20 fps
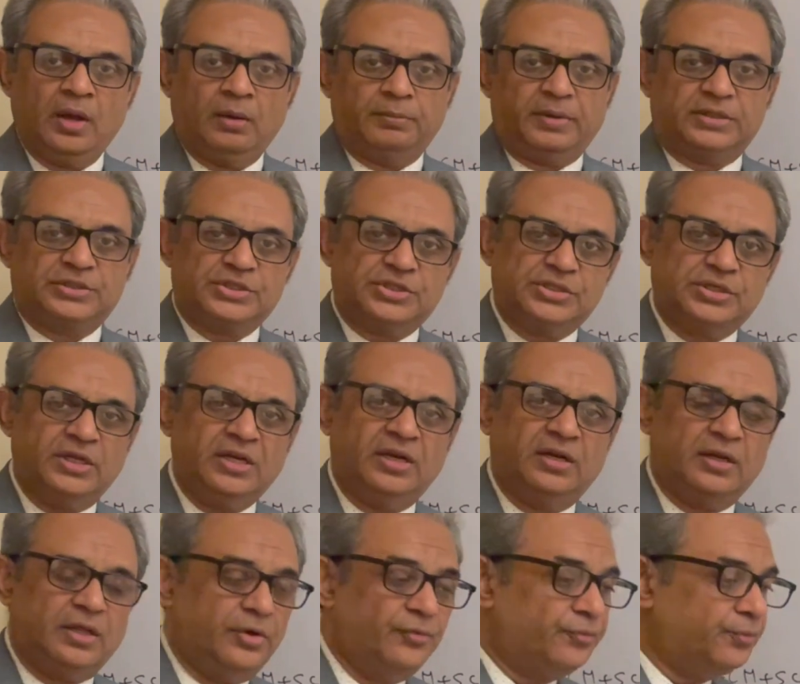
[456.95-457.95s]
But
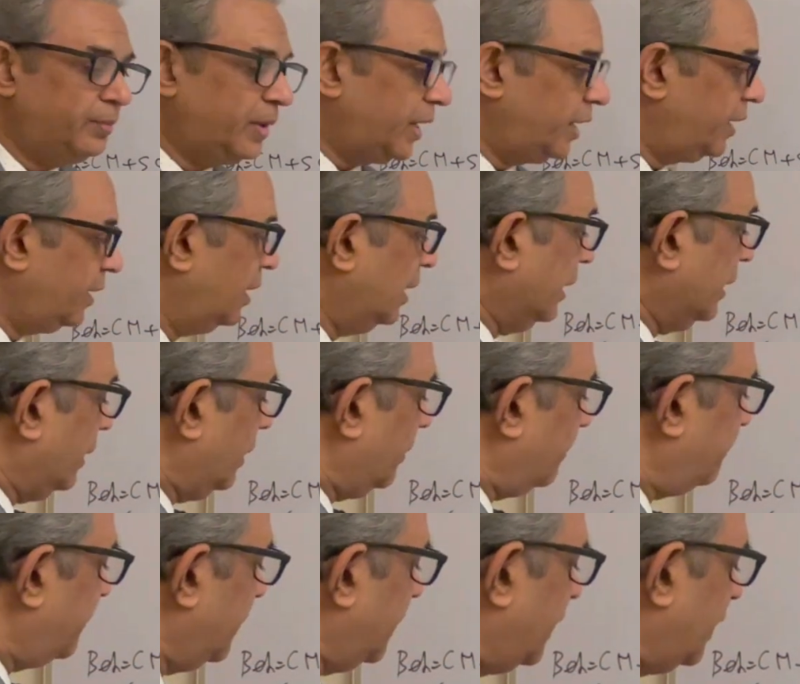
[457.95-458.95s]
still, if my
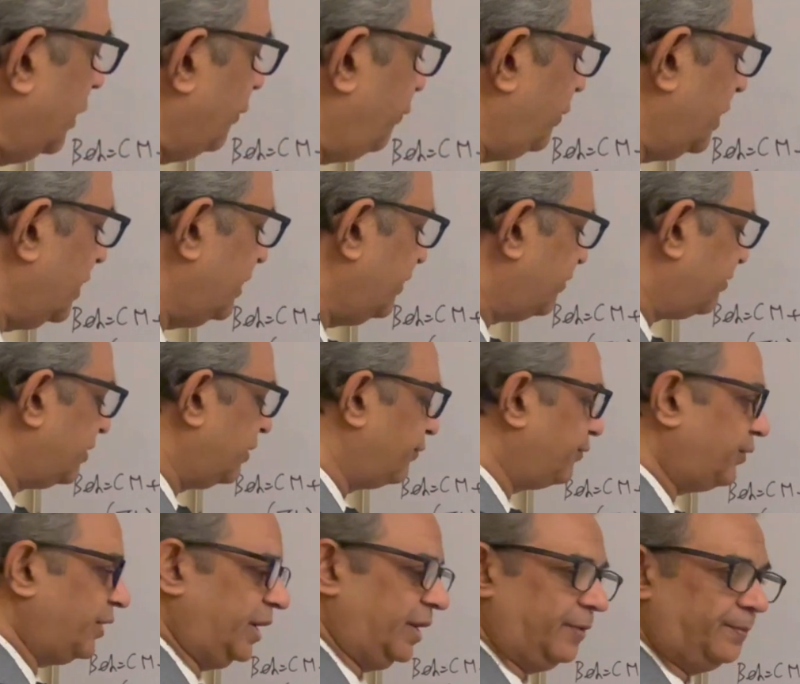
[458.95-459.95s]
behavior is
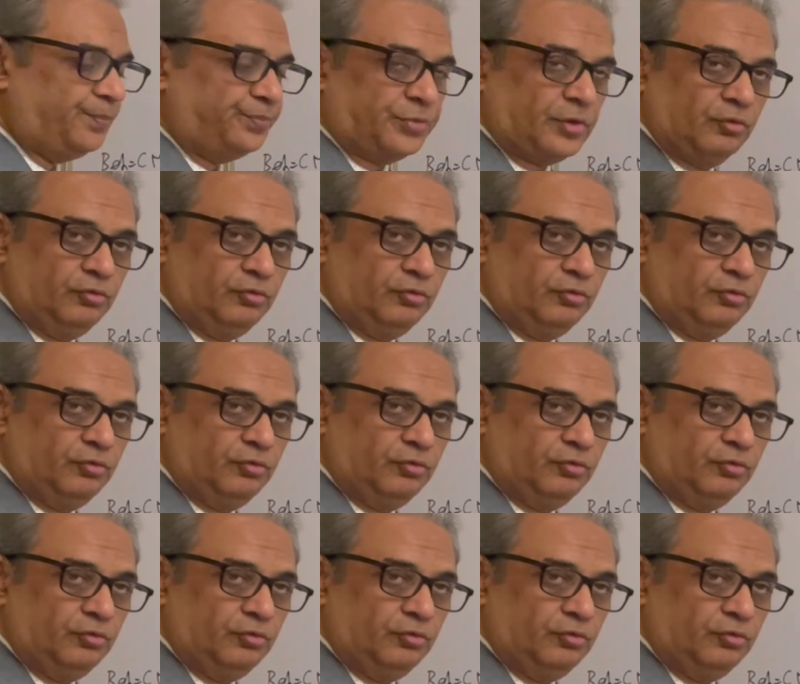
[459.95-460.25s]
different,